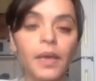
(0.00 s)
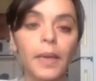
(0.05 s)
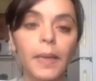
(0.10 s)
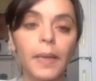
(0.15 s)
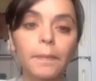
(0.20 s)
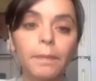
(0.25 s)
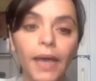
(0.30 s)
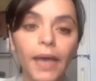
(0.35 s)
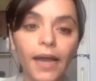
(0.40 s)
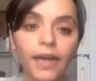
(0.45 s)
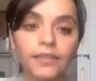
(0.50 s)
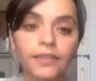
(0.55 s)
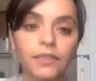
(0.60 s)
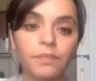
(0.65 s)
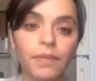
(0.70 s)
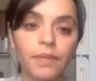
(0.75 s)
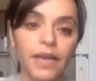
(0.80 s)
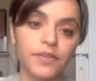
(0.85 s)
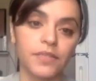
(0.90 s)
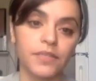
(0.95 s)
impacted
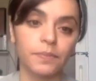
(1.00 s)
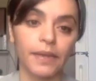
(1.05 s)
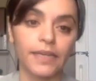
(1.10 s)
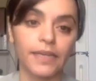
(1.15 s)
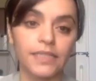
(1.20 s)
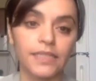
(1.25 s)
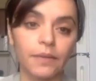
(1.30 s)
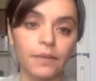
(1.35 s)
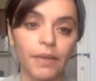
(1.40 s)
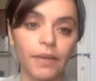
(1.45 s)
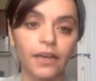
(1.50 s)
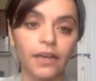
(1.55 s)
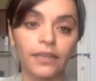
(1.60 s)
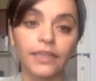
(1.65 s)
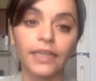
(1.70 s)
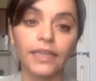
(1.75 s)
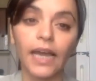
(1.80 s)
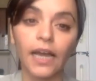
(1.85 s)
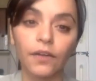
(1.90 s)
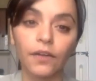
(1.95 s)
by this pandemic on
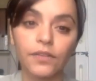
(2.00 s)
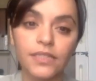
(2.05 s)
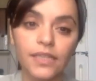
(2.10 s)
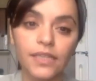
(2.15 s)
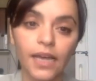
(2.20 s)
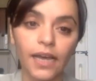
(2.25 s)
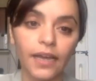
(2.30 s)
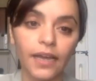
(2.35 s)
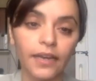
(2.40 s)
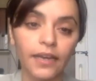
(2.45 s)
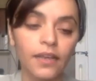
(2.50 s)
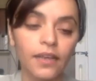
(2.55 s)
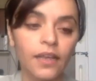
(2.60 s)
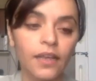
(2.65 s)
the outside.